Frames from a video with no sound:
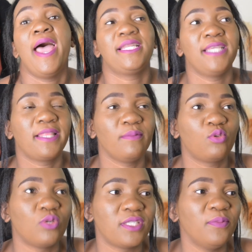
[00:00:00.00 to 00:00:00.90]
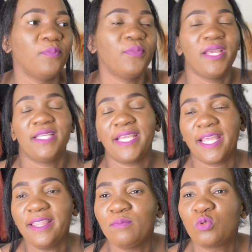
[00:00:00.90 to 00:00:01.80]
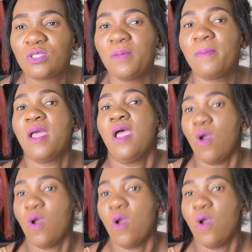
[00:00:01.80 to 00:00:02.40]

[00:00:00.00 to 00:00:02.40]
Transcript: I take them to Zim. So I get them to Zim.